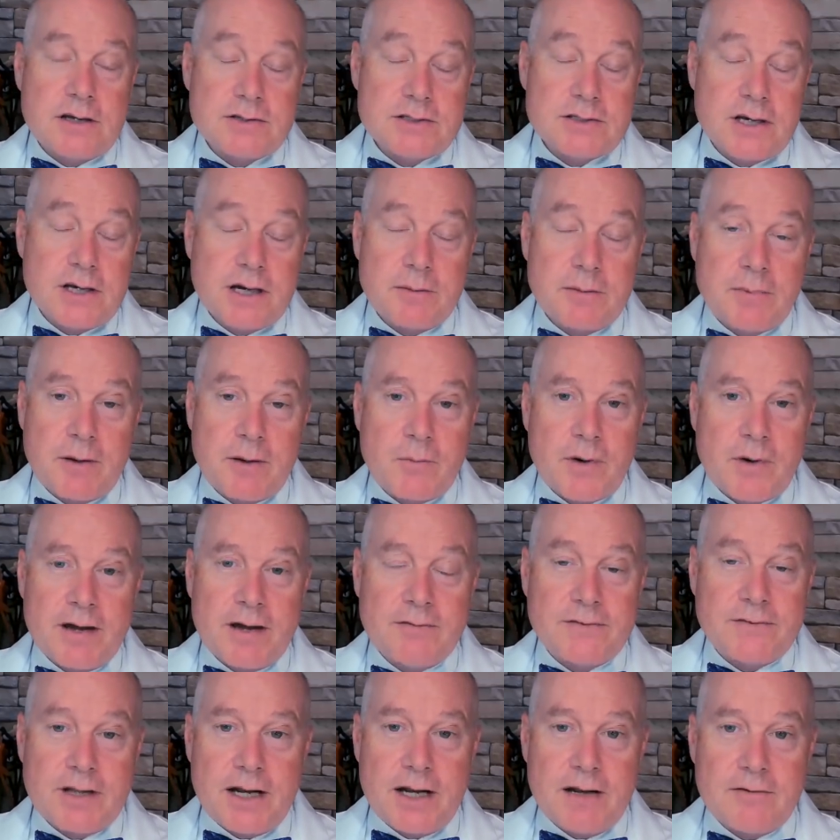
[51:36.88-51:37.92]
I was talking to my
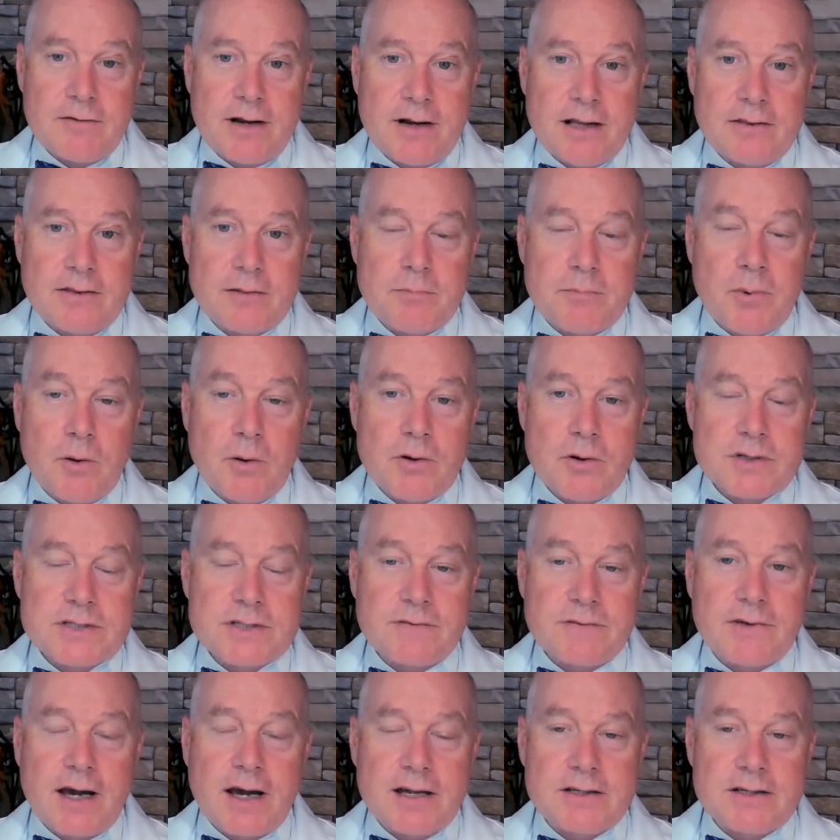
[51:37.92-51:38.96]
wife today, right? The polls
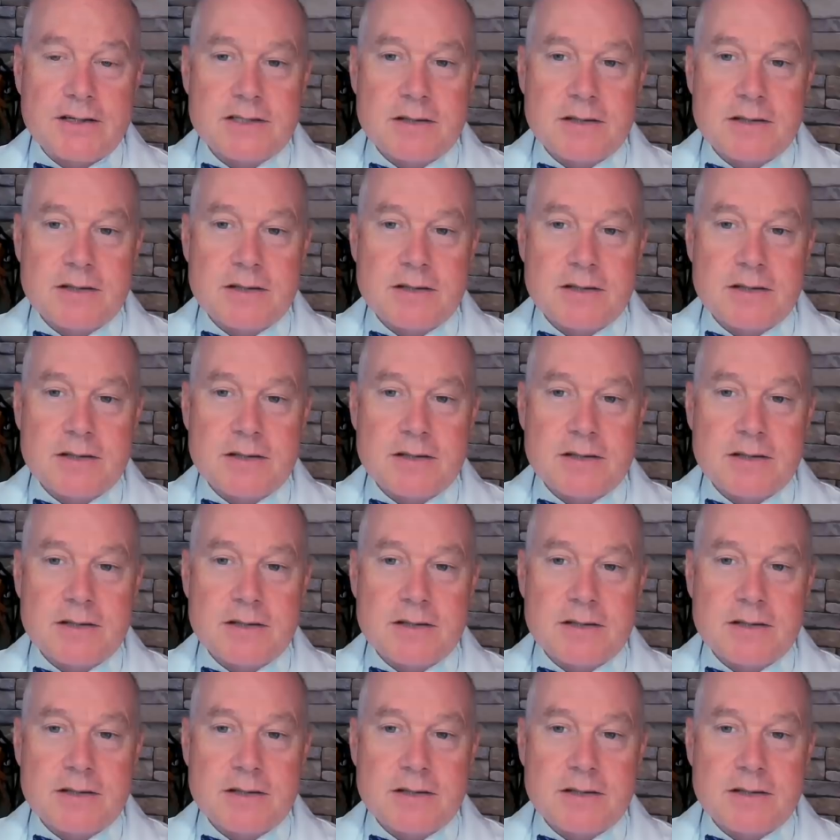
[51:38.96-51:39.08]
have gotten